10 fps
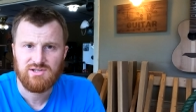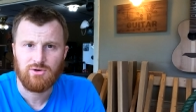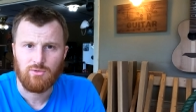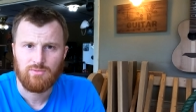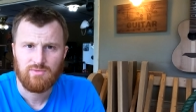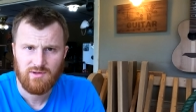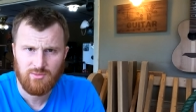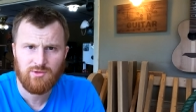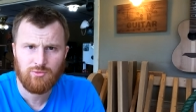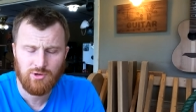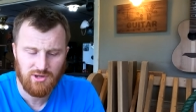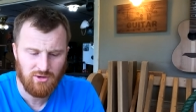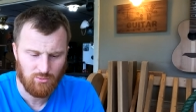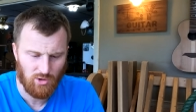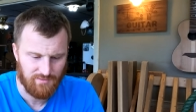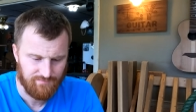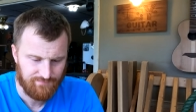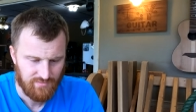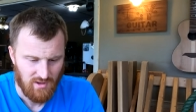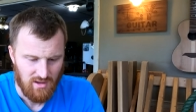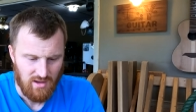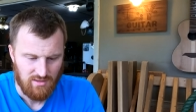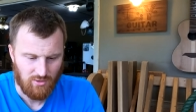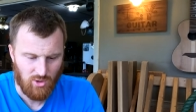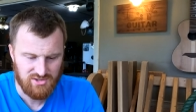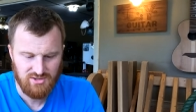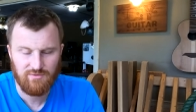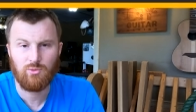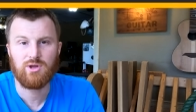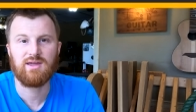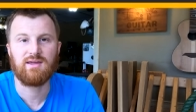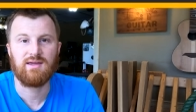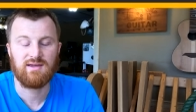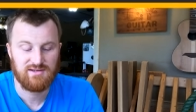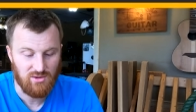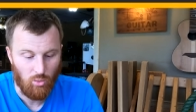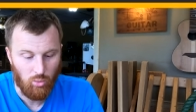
too. This was a really good one. The question of the week is,